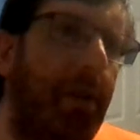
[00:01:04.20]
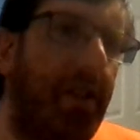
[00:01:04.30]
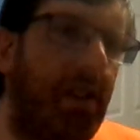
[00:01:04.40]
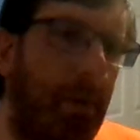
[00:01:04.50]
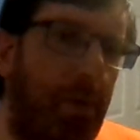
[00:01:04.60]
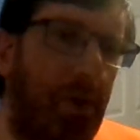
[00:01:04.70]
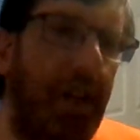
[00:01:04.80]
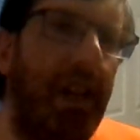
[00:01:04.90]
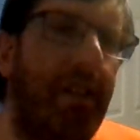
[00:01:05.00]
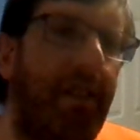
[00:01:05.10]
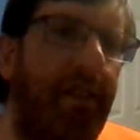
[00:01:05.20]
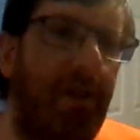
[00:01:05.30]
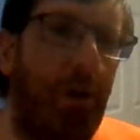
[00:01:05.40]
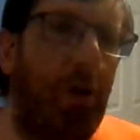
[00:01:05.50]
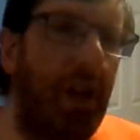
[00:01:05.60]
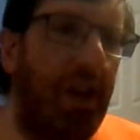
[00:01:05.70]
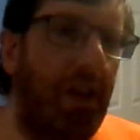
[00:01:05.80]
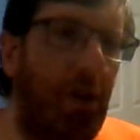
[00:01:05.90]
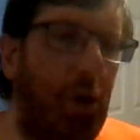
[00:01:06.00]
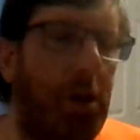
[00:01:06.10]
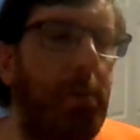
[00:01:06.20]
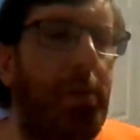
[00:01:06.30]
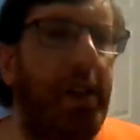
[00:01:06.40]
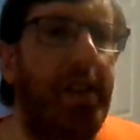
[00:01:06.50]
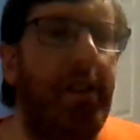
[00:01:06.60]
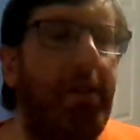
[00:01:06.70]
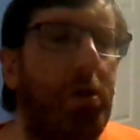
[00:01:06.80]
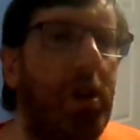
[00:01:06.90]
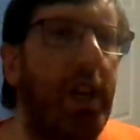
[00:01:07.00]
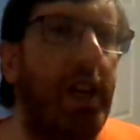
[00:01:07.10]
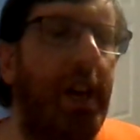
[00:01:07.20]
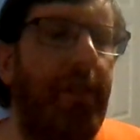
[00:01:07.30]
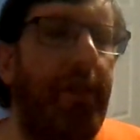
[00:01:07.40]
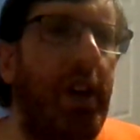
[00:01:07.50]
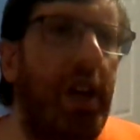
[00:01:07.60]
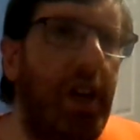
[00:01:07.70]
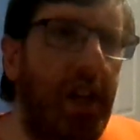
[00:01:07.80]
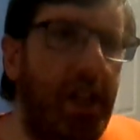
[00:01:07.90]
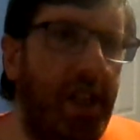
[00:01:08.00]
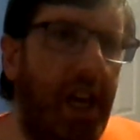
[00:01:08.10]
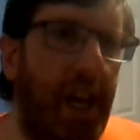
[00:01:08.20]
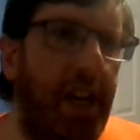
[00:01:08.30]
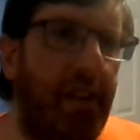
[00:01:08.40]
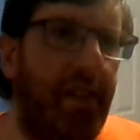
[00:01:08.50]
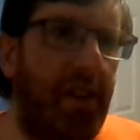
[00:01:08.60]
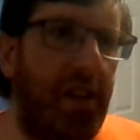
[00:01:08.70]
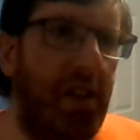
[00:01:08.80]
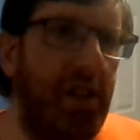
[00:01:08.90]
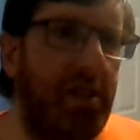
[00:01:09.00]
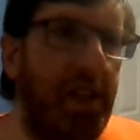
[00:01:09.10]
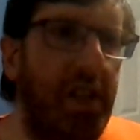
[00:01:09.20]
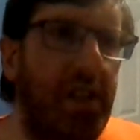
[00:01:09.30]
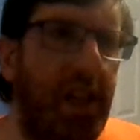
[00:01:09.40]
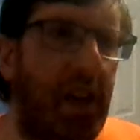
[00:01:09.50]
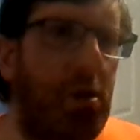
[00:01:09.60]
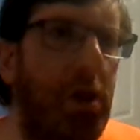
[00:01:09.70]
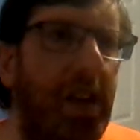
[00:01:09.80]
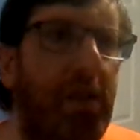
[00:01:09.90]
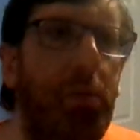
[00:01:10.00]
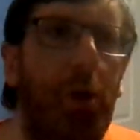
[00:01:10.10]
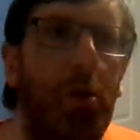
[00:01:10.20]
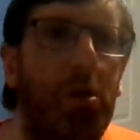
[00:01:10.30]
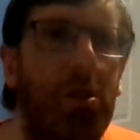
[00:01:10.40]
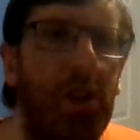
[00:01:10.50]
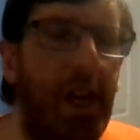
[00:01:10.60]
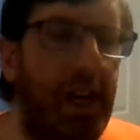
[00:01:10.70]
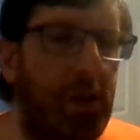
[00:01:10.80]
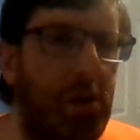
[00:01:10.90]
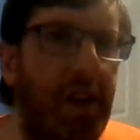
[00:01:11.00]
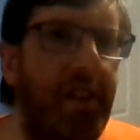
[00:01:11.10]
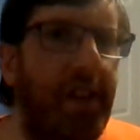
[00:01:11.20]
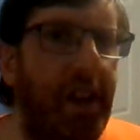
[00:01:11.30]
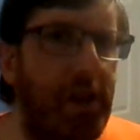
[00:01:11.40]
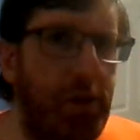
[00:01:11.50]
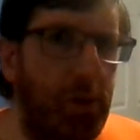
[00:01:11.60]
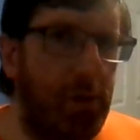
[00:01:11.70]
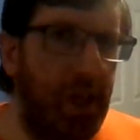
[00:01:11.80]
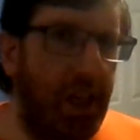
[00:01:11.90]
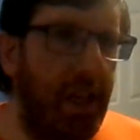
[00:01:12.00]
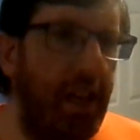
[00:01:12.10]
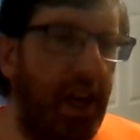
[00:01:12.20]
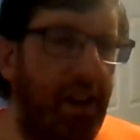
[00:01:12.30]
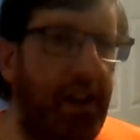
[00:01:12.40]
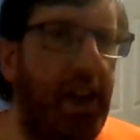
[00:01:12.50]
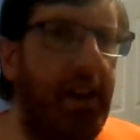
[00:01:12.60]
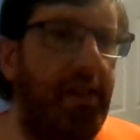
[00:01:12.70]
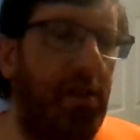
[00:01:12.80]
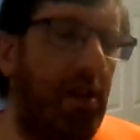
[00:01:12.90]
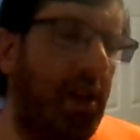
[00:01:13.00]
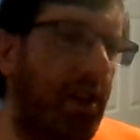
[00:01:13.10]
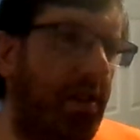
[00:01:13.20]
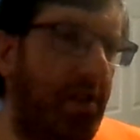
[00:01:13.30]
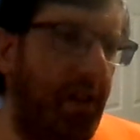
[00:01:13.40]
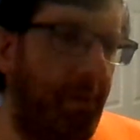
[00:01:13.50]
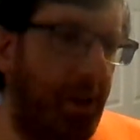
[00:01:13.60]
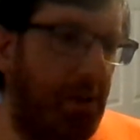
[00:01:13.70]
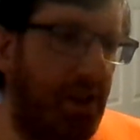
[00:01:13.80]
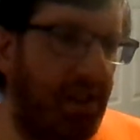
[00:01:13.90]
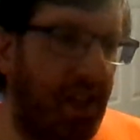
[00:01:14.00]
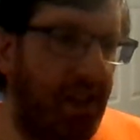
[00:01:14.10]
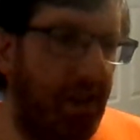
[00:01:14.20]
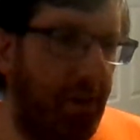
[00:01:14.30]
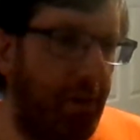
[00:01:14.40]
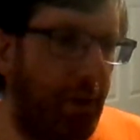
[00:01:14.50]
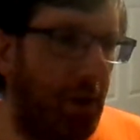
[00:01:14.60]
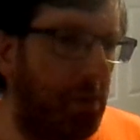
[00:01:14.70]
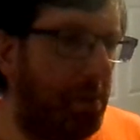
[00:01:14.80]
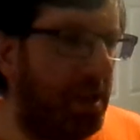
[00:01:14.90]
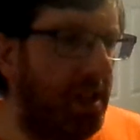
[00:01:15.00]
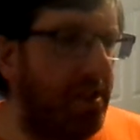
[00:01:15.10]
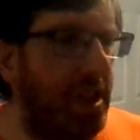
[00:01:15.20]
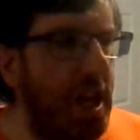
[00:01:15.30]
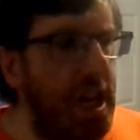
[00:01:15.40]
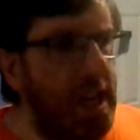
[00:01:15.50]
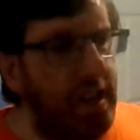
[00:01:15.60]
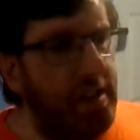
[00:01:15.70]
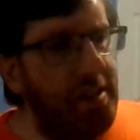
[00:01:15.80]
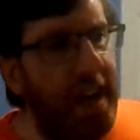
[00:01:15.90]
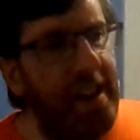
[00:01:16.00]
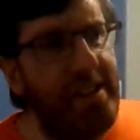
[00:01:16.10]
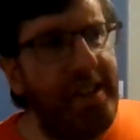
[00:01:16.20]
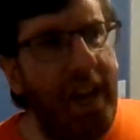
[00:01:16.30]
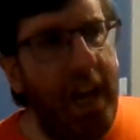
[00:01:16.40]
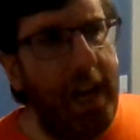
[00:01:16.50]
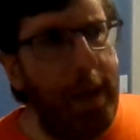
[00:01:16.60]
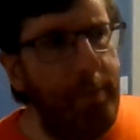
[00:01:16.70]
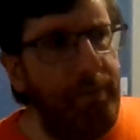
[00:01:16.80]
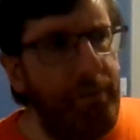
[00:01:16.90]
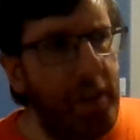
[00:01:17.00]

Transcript: to complete the story, or complete the story enough that that, that critics won't uh, criticize you any, uh, as long as they've been criticizing you for Because the last time